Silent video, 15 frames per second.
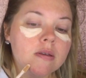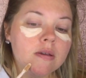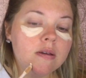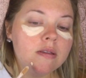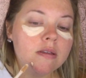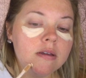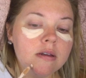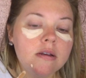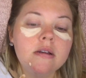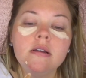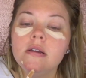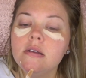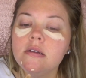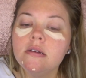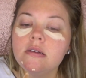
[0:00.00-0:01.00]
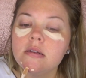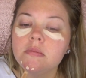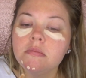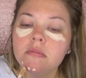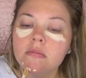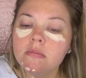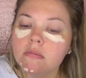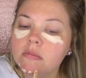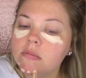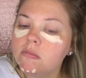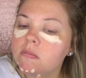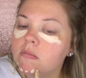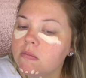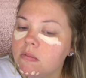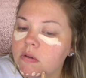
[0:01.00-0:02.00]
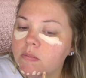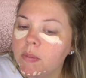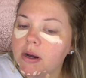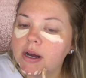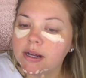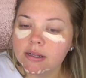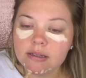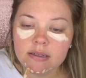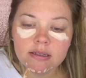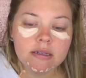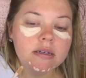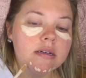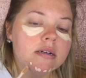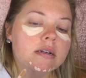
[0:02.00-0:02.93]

And then just some spots